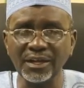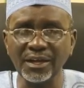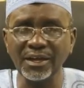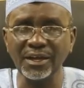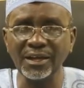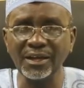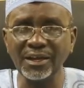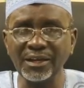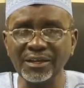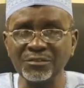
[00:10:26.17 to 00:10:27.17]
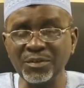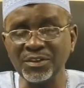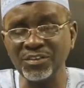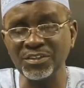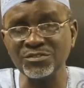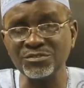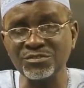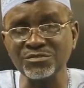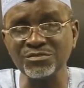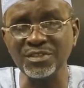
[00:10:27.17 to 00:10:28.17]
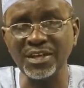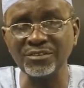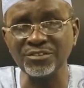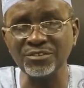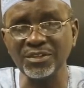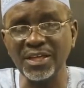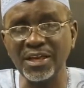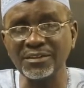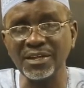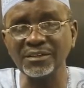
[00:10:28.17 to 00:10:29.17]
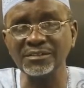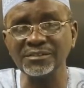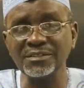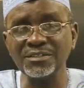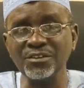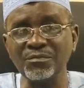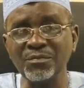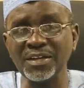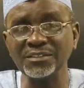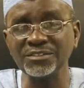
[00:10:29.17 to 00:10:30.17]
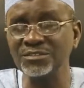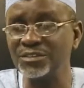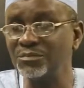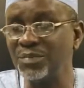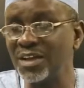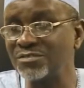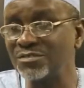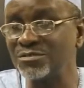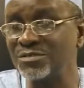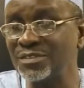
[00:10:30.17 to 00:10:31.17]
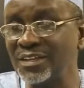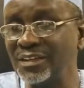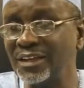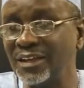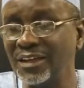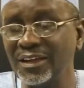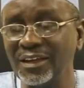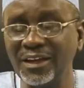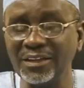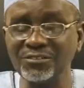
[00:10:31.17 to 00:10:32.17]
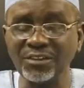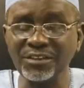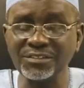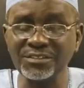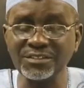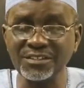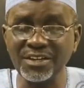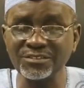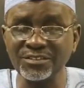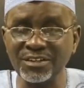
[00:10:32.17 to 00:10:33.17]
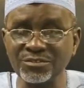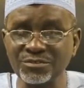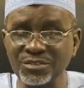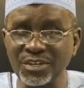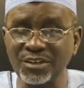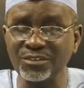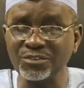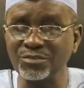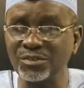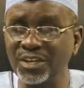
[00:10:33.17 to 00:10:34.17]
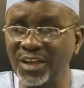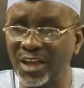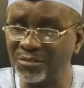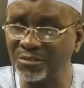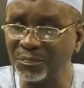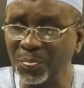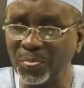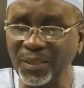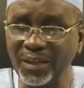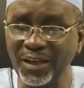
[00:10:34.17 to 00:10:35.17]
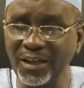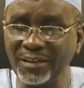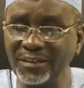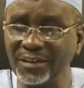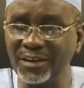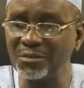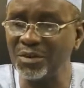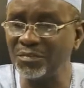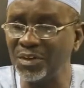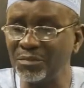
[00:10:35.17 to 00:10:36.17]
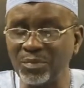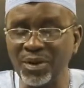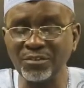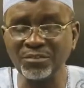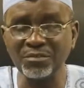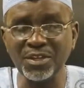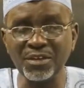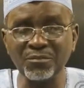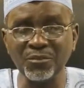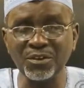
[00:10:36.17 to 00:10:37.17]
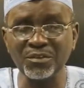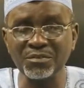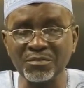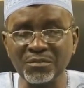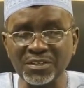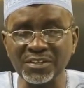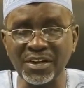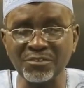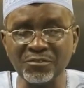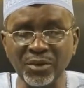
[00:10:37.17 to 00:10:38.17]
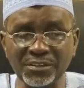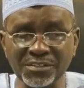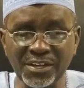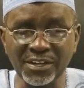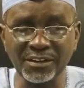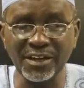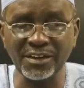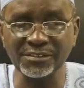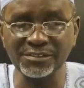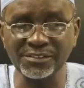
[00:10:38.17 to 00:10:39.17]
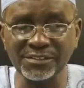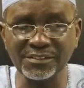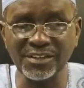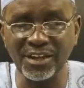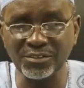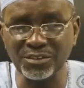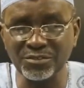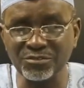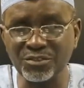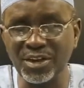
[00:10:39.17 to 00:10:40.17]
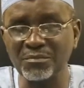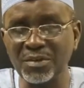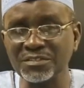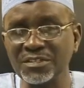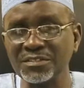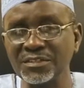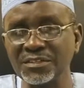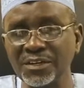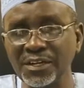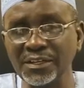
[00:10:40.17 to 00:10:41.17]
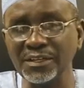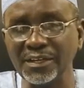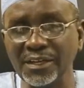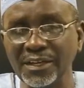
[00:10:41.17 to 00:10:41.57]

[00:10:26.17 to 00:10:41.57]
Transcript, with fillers: Uh, it may interest you to know that to know that at least three of my children passed through the Turkish International Secondary School in Kano and uh, we're very proud of them. One of them has graduated and she's now into her master's degree.